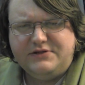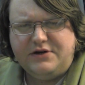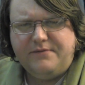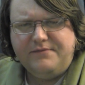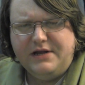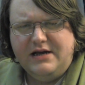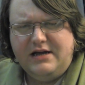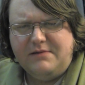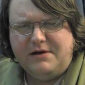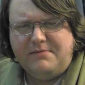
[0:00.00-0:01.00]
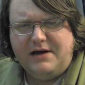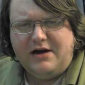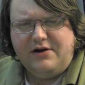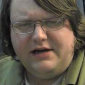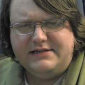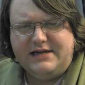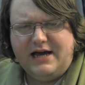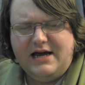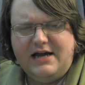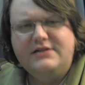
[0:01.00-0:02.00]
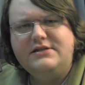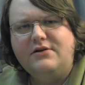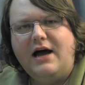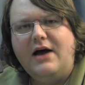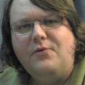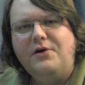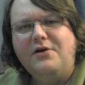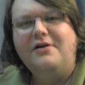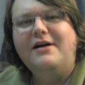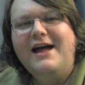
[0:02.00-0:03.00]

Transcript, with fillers: So yeah, my battery is dying, so I will